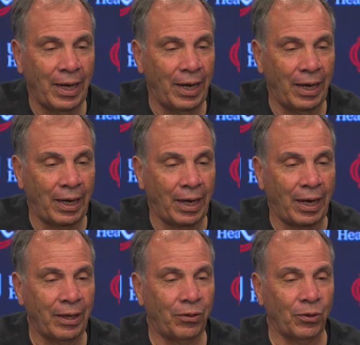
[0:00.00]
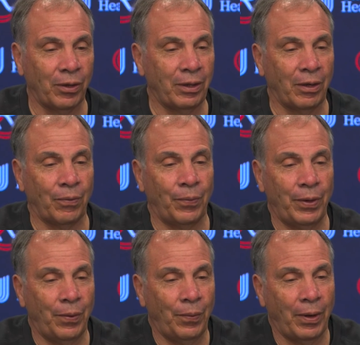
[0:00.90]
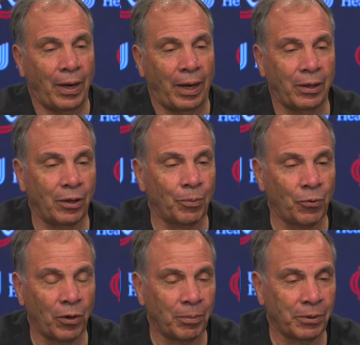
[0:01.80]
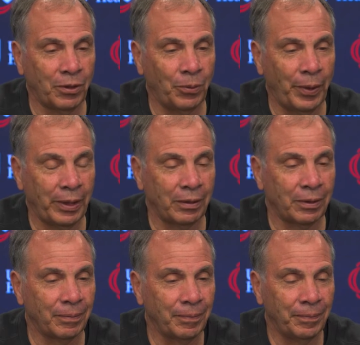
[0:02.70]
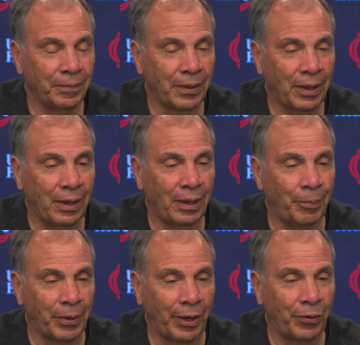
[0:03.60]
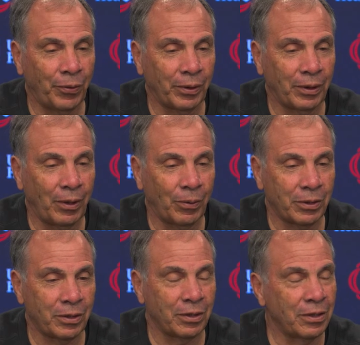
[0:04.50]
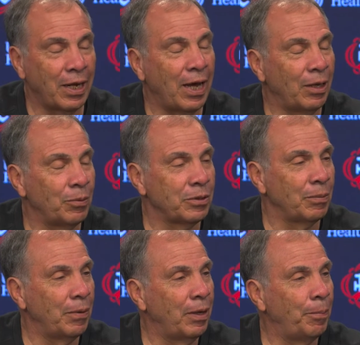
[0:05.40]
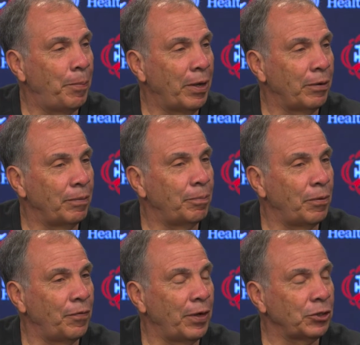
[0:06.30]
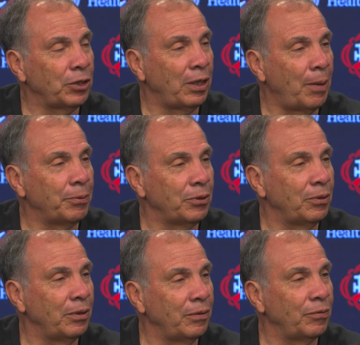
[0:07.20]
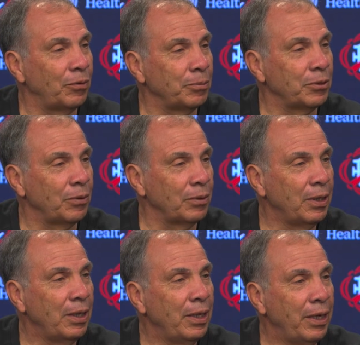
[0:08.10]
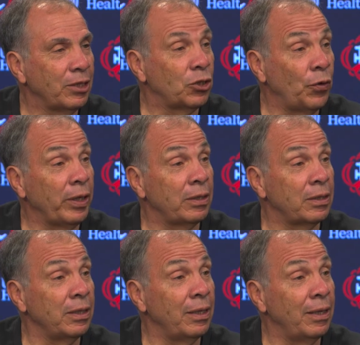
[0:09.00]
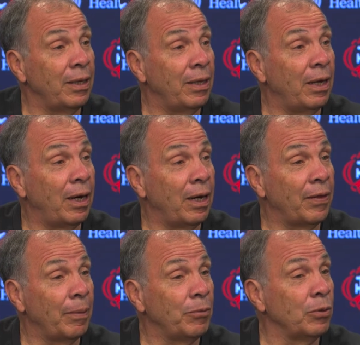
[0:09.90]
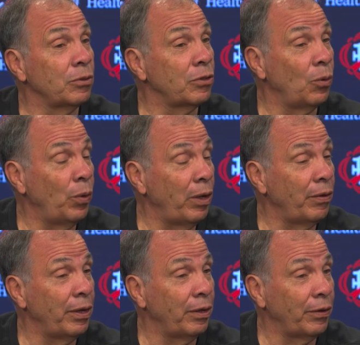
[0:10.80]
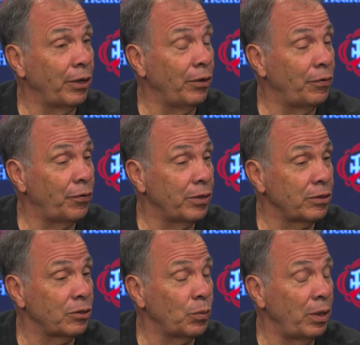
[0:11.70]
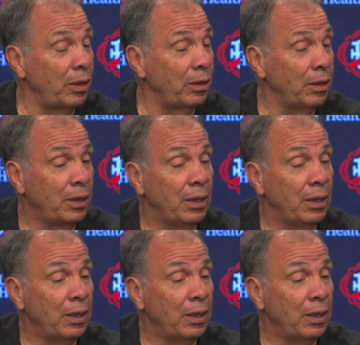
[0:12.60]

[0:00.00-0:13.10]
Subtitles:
And I thought, you know, I could have brought him to New England. But I thought going to Cincinnati was a better professional opportunity for him. So it's great to see them doing so well. They're good friends as well.